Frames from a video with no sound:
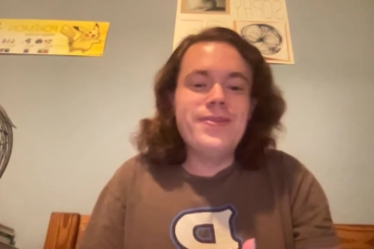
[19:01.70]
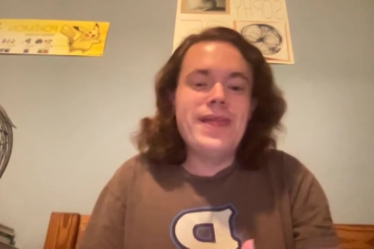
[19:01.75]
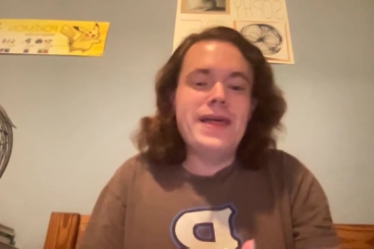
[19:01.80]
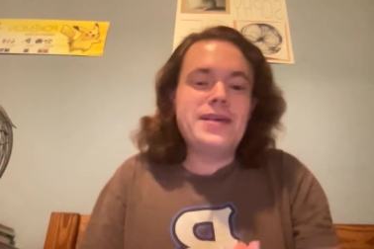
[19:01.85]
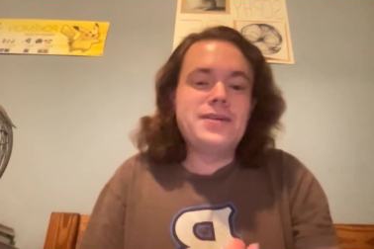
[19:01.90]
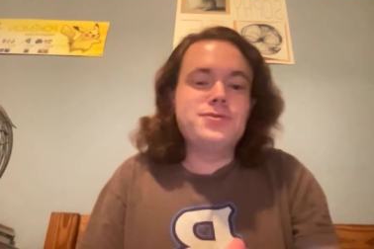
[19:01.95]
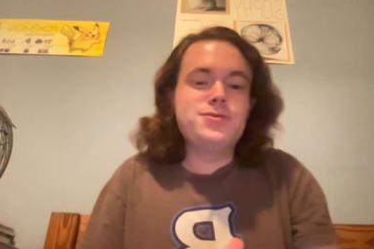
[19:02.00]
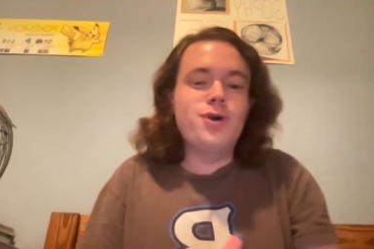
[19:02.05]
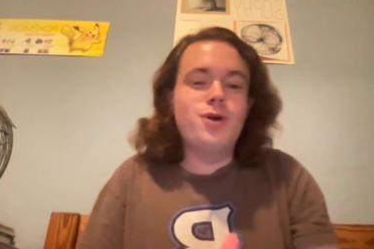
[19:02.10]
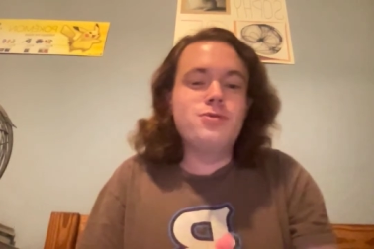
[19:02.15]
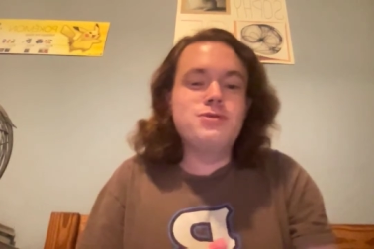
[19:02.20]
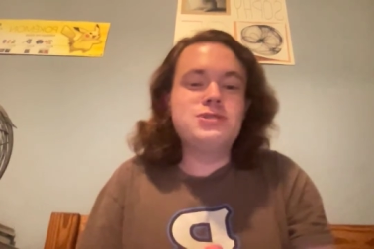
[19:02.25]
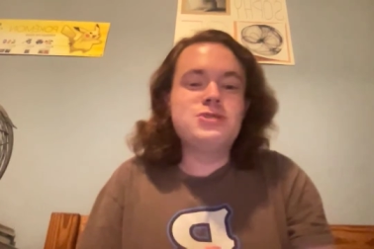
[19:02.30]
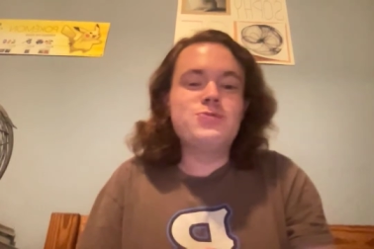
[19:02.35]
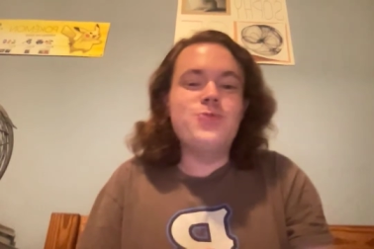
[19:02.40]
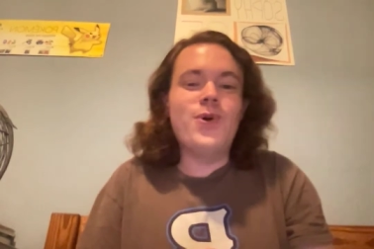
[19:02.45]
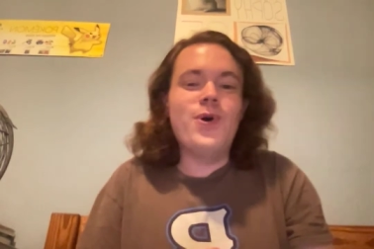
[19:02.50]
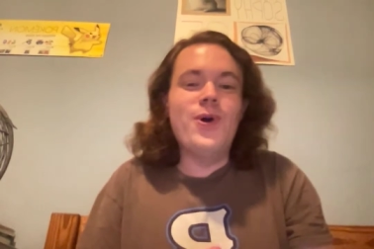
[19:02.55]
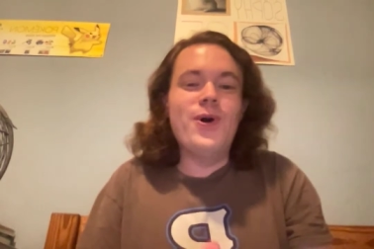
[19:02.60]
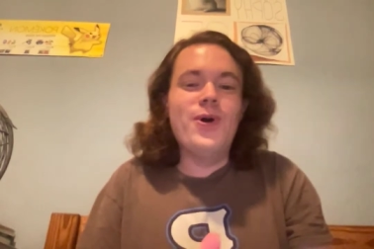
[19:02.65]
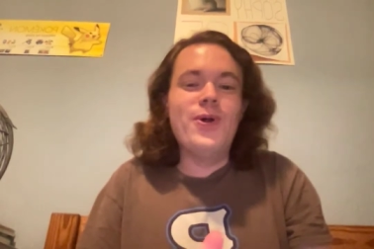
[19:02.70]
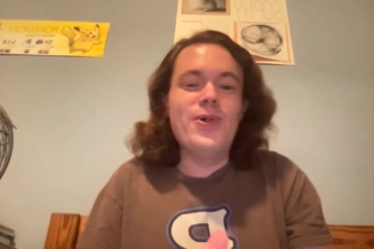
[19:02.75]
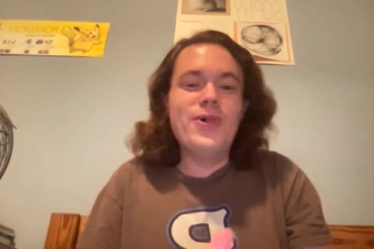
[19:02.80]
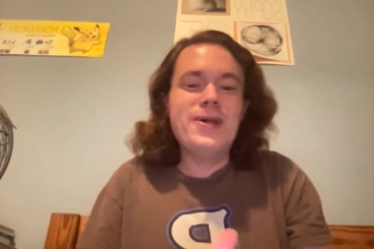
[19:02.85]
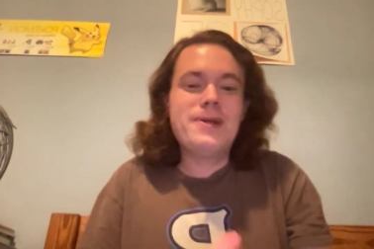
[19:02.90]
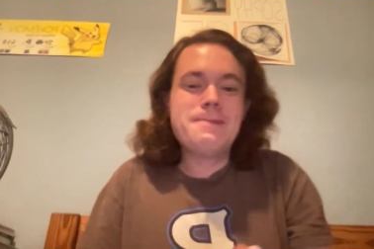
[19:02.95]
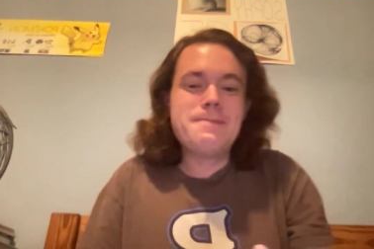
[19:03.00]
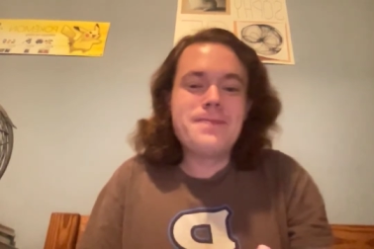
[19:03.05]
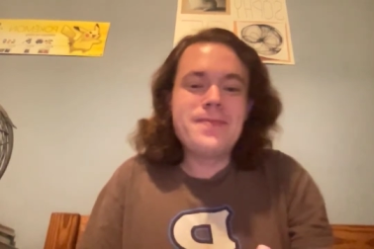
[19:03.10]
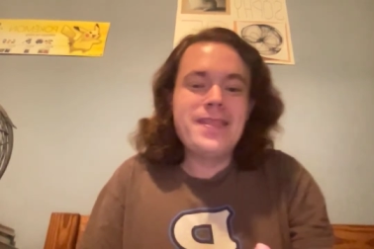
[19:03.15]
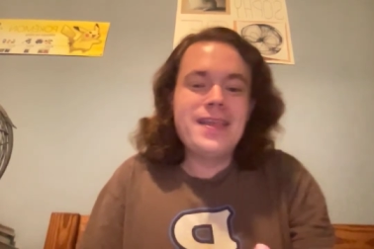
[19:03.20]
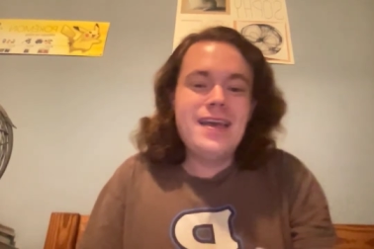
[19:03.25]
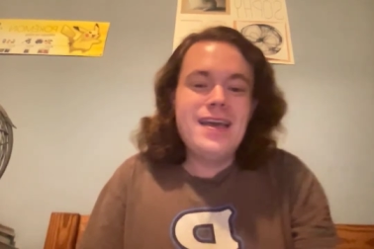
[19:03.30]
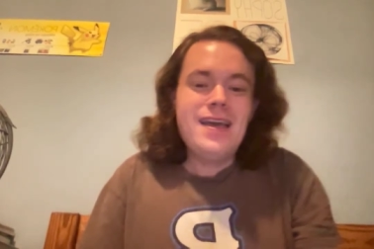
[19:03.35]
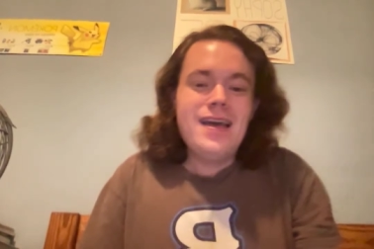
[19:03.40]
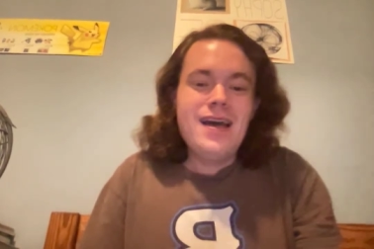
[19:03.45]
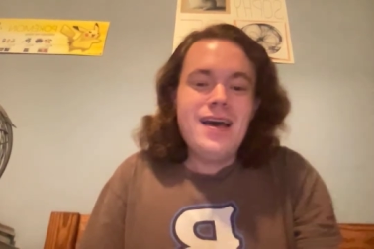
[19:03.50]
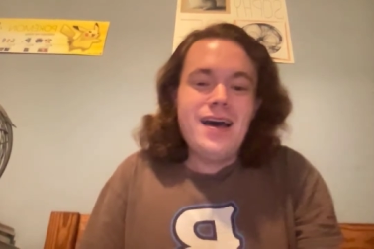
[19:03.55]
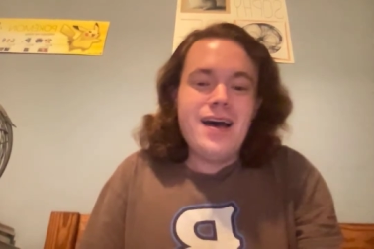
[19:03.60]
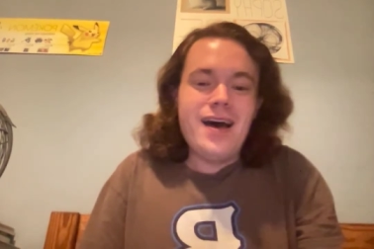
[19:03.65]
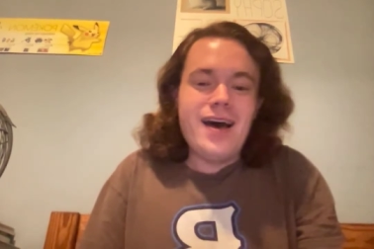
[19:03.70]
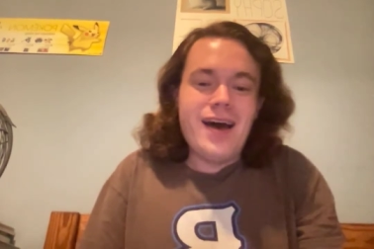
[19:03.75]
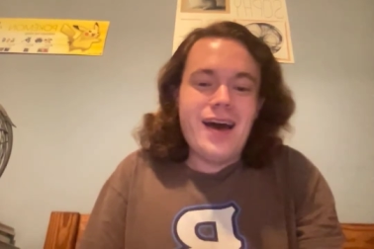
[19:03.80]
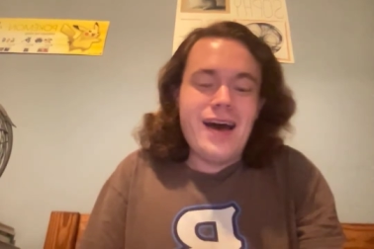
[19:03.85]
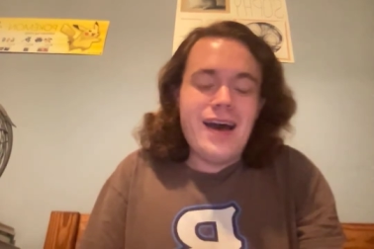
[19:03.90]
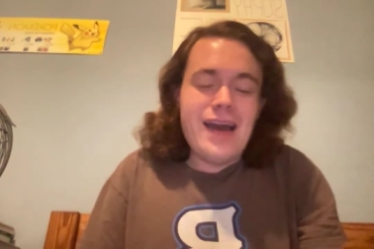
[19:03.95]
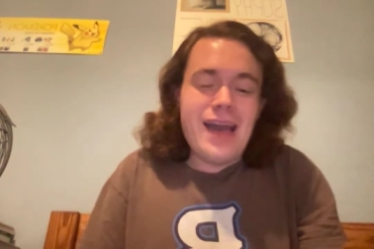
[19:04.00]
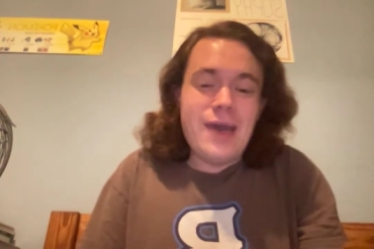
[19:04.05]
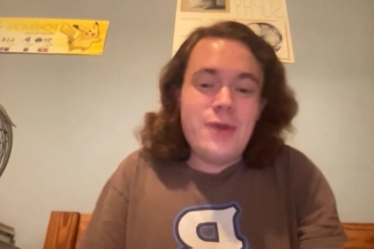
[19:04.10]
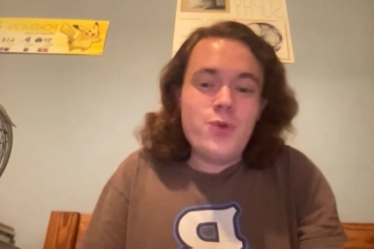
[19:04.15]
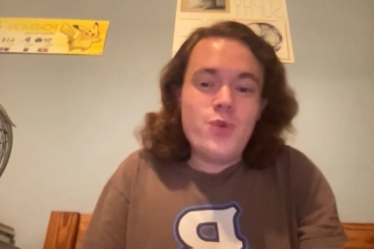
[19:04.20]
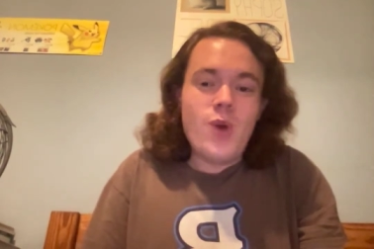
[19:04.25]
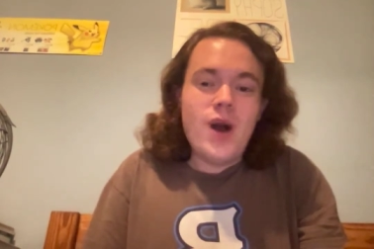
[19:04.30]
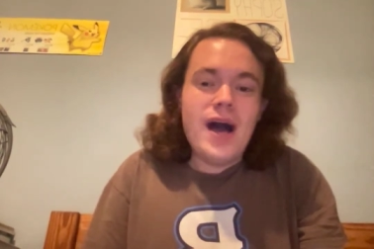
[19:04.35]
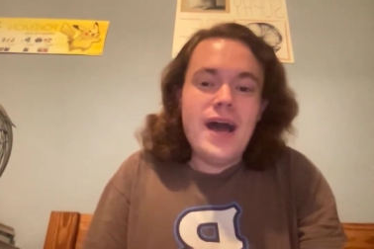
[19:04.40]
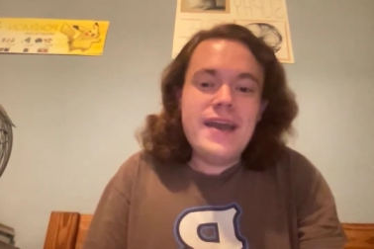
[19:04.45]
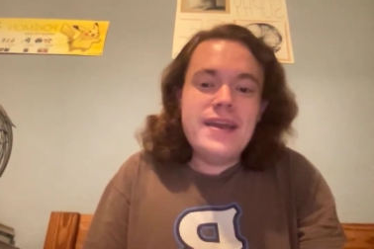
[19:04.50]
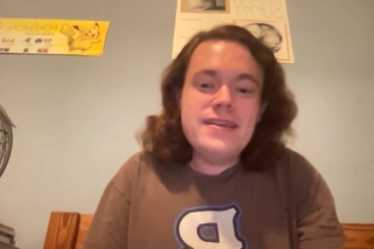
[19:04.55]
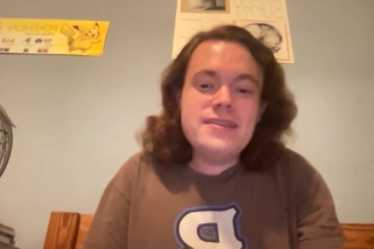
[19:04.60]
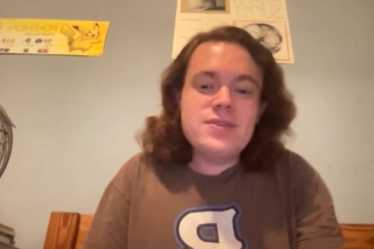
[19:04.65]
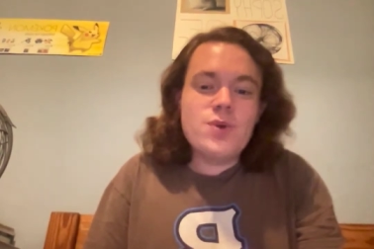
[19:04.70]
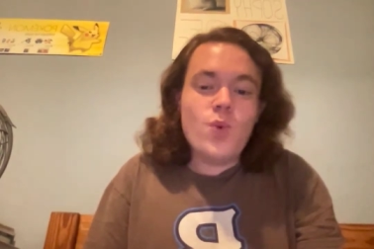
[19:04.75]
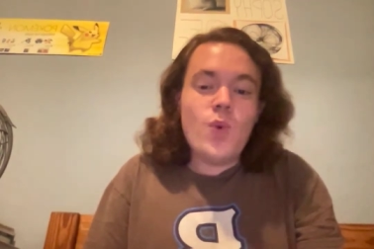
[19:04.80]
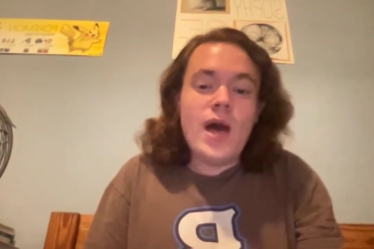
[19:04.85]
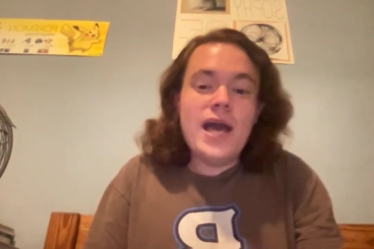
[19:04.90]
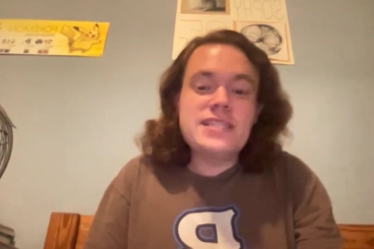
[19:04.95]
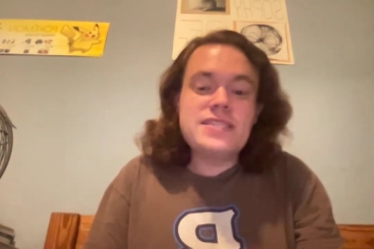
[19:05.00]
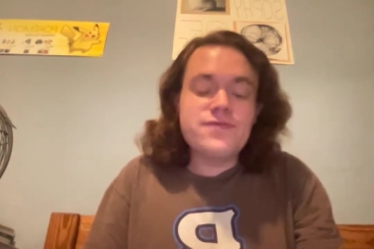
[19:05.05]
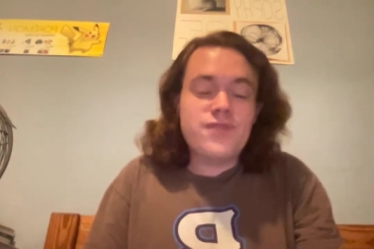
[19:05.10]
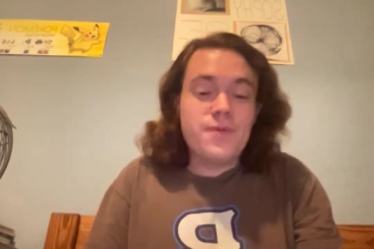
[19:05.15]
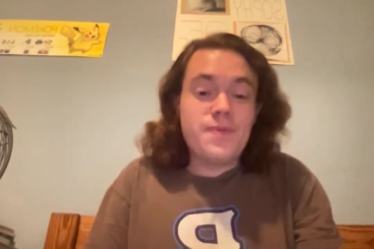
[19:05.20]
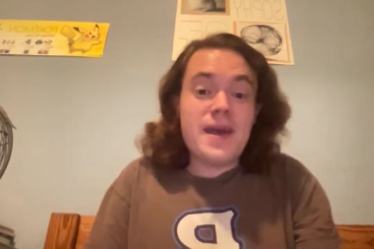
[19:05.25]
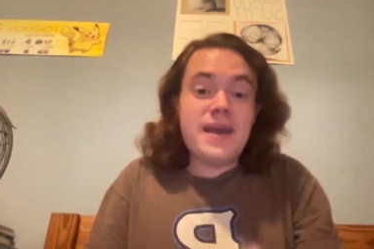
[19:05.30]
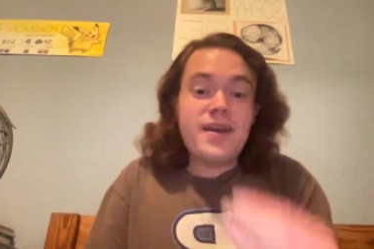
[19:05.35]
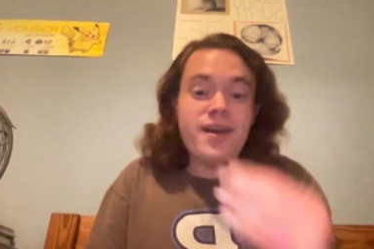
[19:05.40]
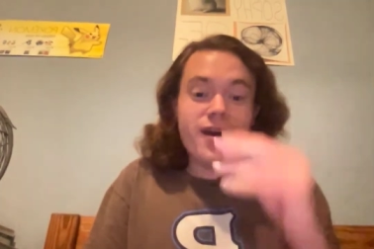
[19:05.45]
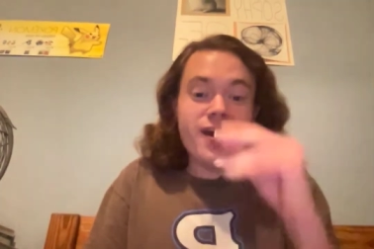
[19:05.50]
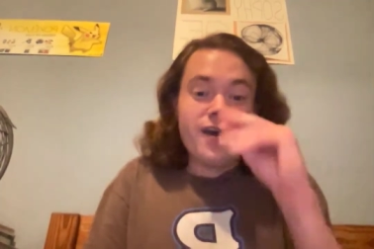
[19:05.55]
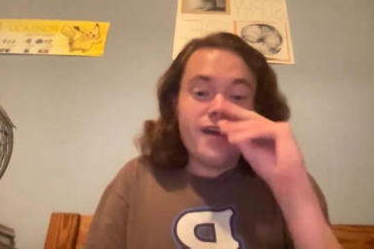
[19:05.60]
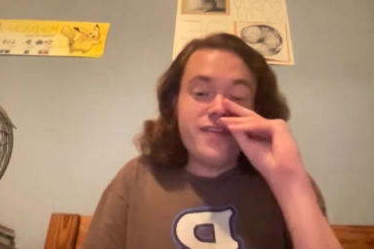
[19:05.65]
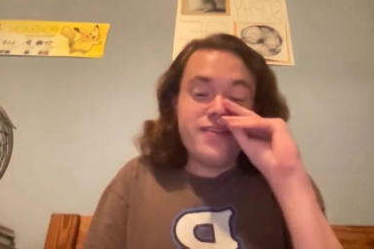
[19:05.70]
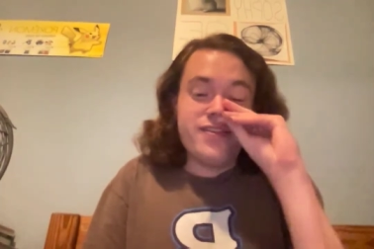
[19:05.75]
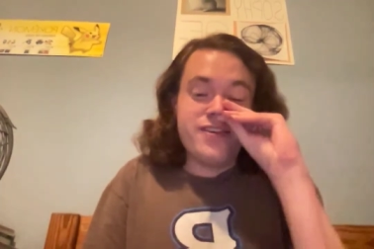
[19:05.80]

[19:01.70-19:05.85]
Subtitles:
Like, so swole! And Weisz and Rebecca,